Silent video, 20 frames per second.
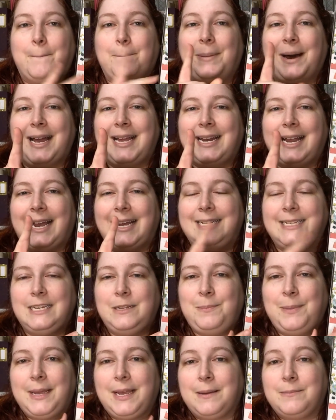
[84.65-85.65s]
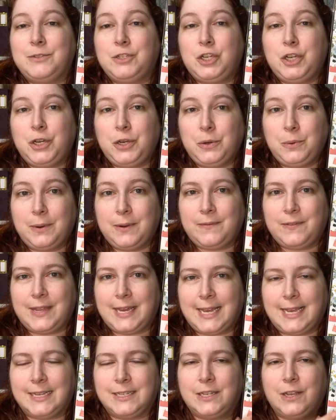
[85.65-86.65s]
but I did pick up two of
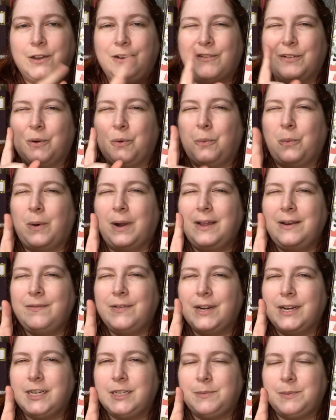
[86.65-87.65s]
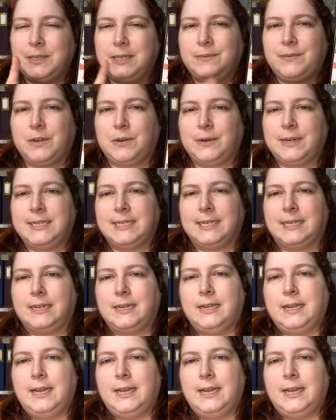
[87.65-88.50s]
these for one very specific reason.